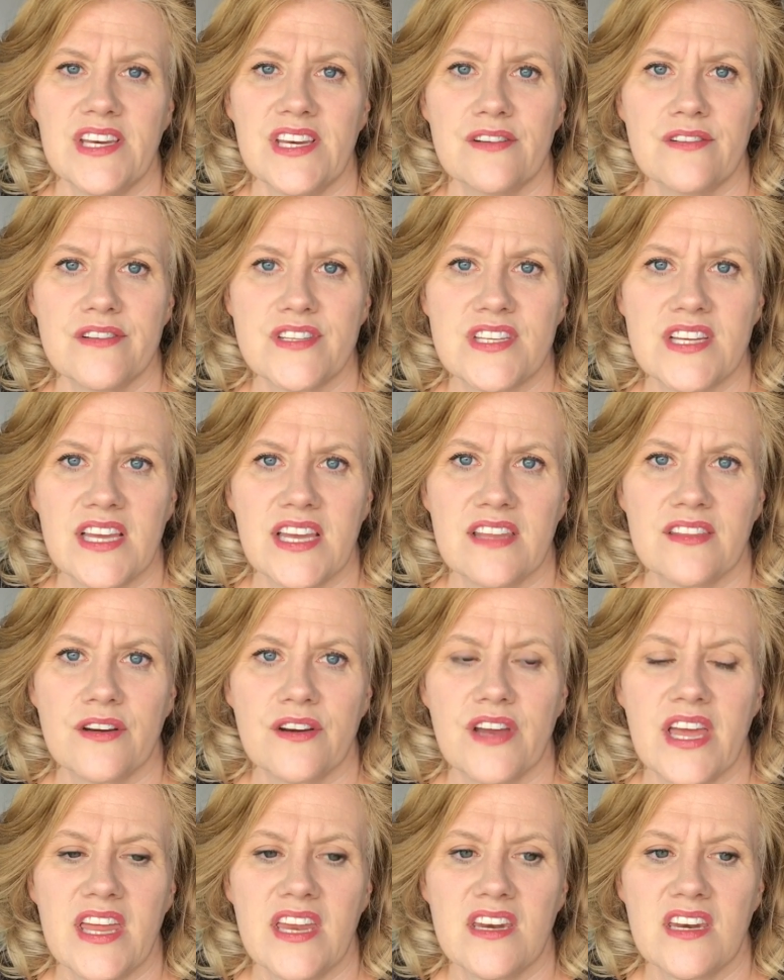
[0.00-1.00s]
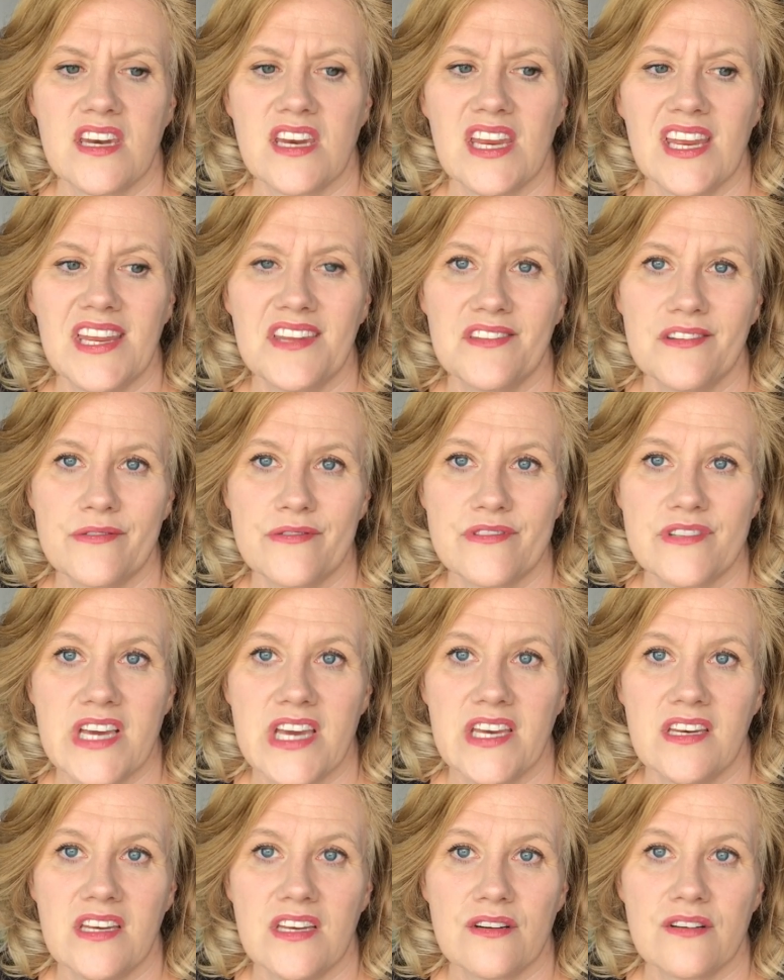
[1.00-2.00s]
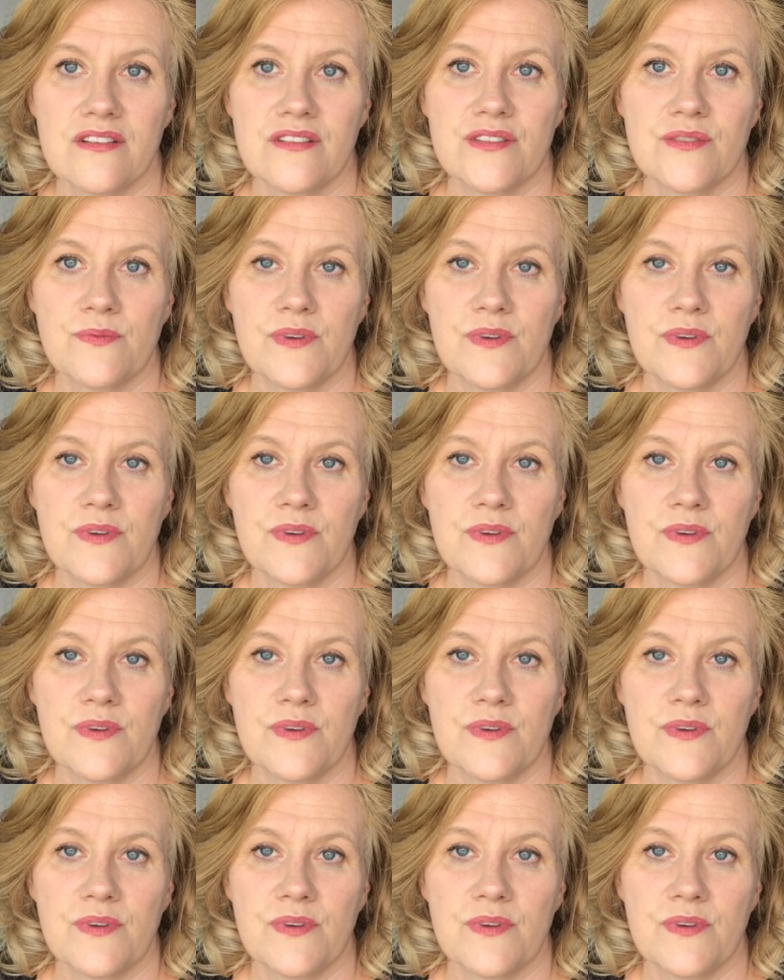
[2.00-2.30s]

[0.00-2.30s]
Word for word: years together. And in those nine years,